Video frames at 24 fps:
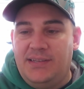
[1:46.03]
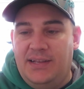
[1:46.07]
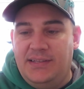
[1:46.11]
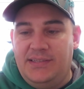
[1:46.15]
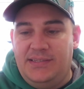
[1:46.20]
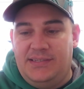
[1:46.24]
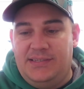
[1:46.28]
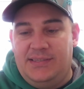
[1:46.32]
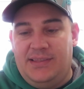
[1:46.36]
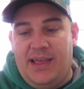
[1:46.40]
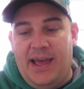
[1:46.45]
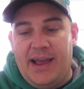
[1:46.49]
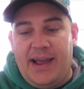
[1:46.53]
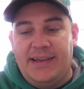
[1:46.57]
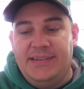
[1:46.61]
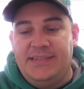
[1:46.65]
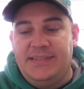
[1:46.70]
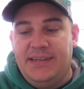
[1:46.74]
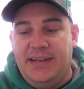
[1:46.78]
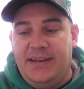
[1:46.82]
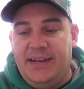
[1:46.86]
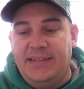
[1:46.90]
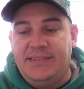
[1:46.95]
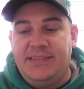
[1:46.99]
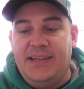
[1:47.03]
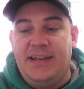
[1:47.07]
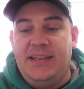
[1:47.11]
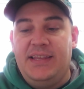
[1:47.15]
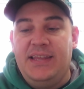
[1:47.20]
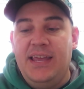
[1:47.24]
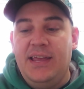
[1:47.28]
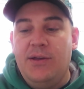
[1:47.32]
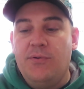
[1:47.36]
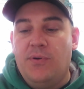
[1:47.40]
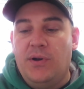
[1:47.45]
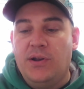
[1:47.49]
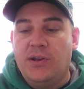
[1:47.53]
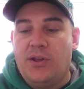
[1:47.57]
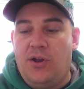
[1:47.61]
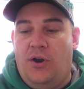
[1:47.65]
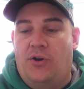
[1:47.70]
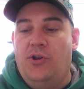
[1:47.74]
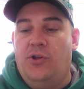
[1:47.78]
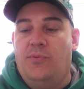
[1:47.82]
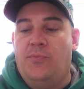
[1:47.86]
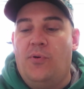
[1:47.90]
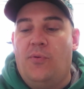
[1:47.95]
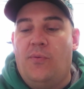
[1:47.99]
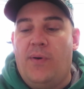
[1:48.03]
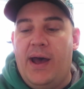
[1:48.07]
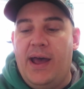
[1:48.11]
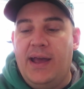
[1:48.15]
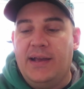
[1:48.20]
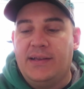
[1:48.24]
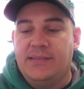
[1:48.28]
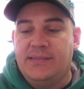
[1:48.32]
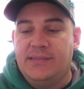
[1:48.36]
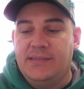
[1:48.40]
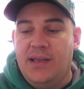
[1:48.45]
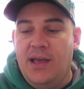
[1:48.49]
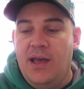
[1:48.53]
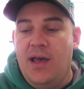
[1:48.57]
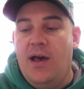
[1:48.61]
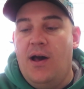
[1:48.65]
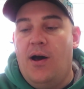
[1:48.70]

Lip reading: it's like I said, it's a T1 Carnauba wax,